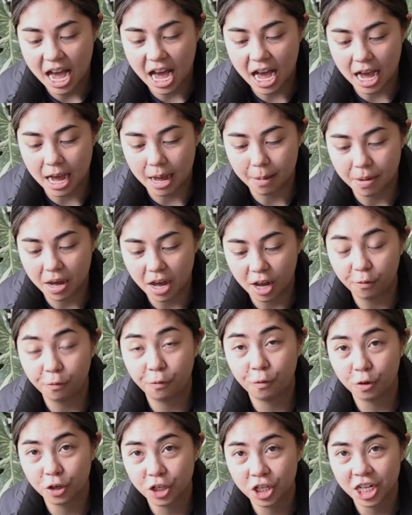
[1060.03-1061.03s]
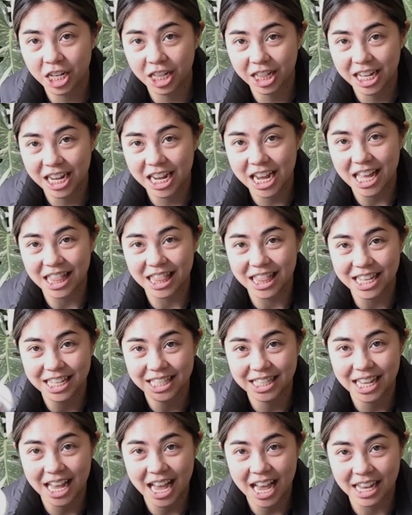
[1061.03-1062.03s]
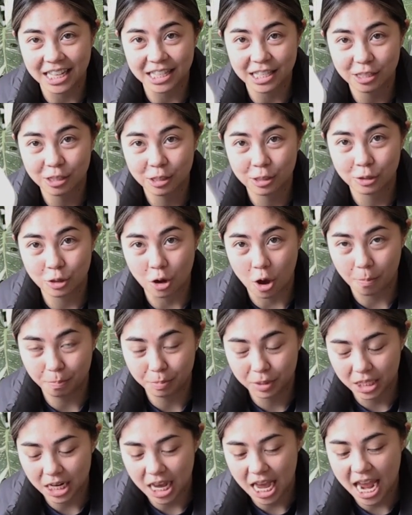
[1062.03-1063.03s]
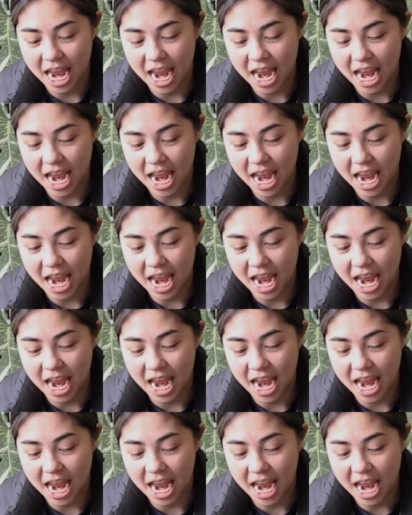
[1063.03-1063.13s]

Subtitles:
Unfortunately, this has stopped.